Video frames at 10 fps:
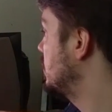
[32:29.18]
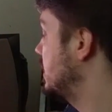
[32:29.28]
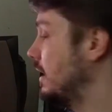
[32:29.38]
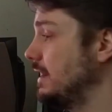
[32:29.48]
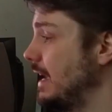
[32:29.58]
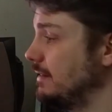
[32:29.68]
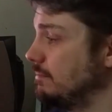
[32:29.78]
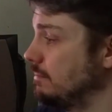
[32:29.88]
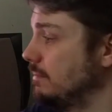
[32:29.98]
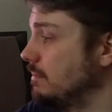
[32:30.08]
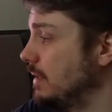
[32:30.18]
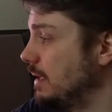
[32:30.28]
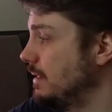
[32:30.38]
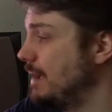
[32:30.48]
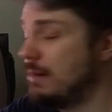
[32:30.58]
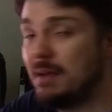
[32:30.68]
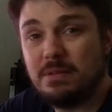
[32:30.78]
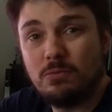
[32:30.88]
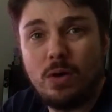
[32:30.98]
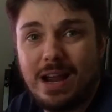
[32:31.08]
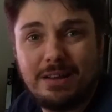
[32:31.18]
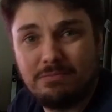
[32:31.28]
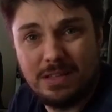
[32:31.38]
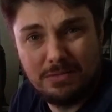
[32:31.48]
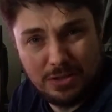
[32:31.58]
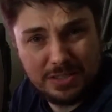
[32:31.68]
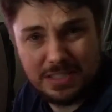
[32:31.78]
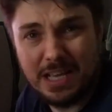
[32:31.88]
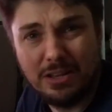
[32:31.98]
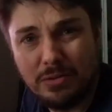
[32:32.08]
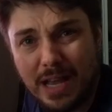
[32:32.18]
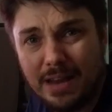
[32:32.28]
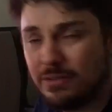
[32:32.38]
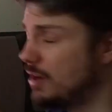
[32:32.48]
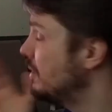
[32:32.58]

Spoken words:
here, and that might be why it looks yellowy. I don't know.